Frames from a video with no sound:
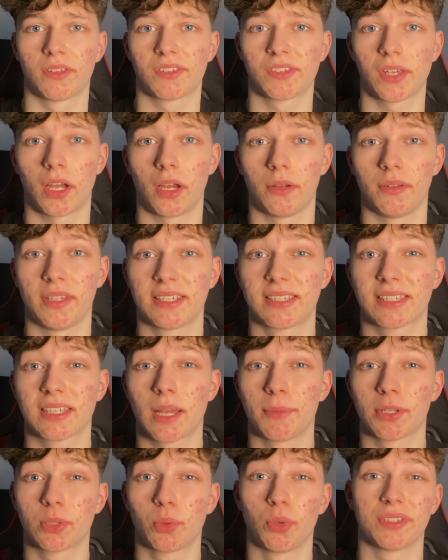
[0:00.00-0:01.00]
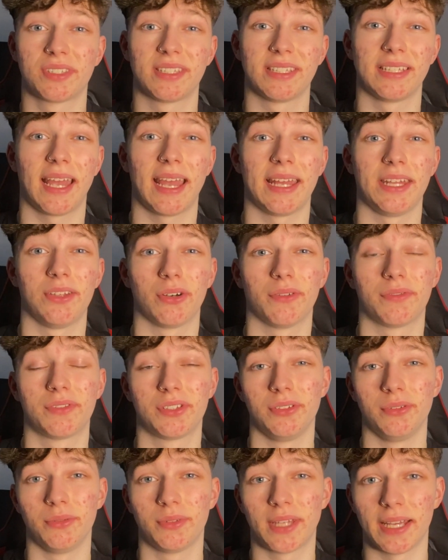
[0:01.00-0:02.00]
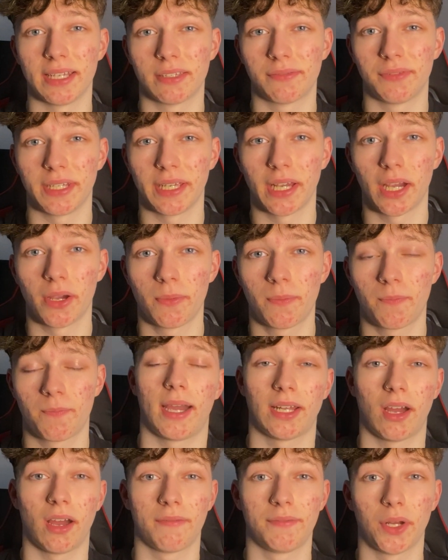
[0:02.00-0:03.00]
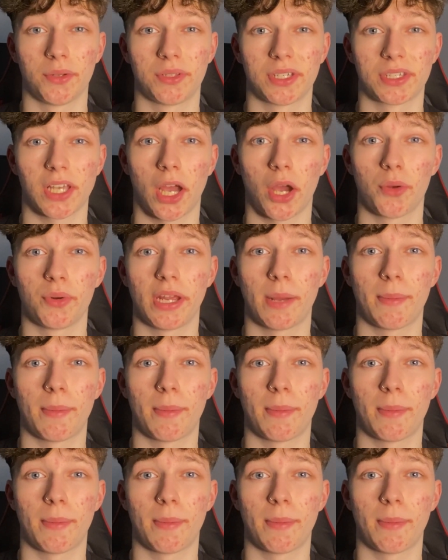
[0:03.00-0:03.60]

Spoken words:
So this is coming towards the end of today's video, and I've noticed only